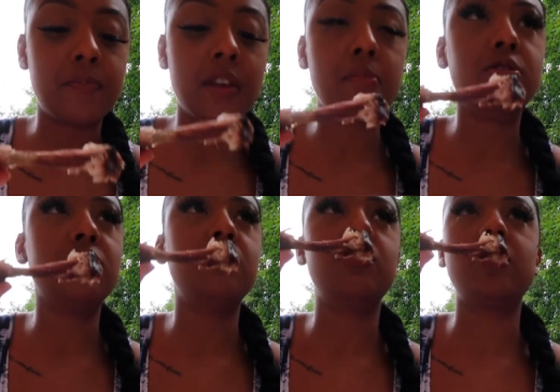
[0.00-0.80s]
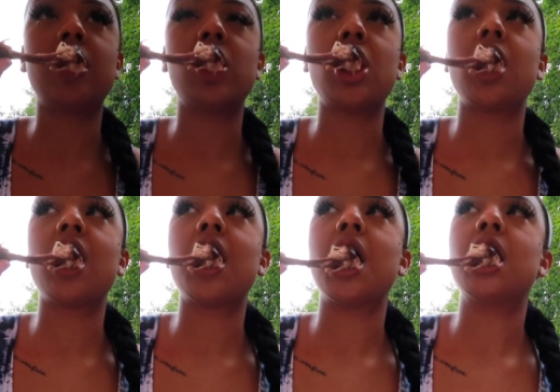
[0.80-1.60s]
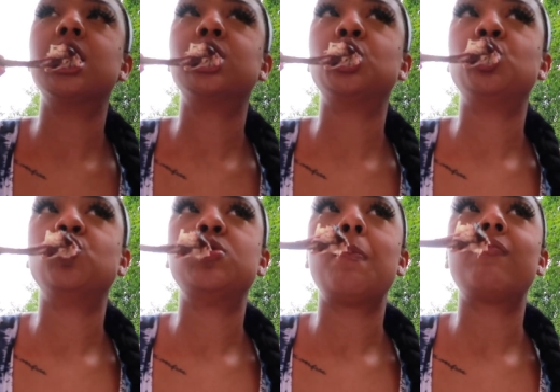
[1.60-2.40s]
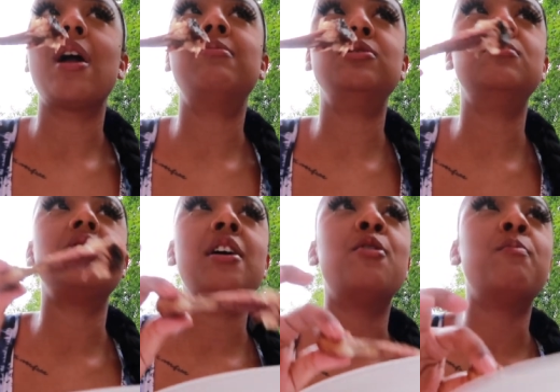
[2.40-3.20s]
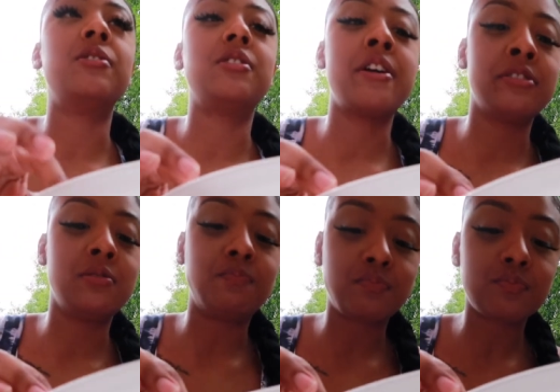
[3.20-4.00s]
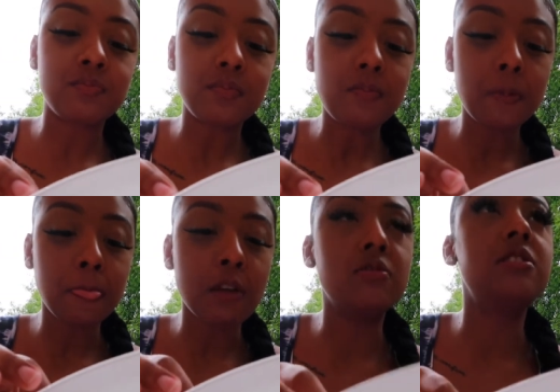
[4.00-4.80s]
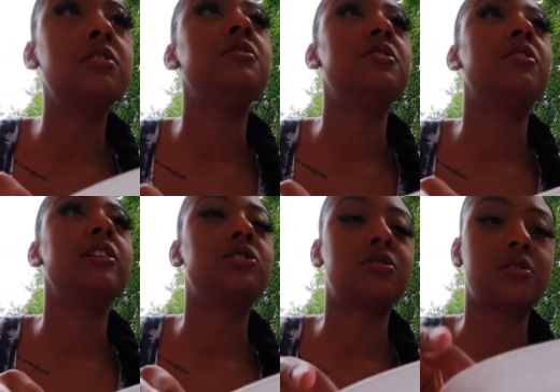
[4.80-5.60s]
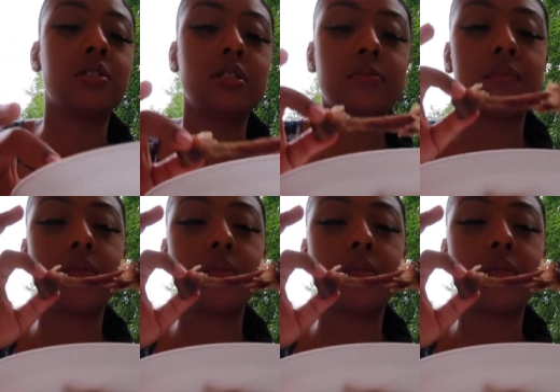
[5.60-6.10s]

I've been trying to work out though. I've been doing at home workout. Recently though, I just started.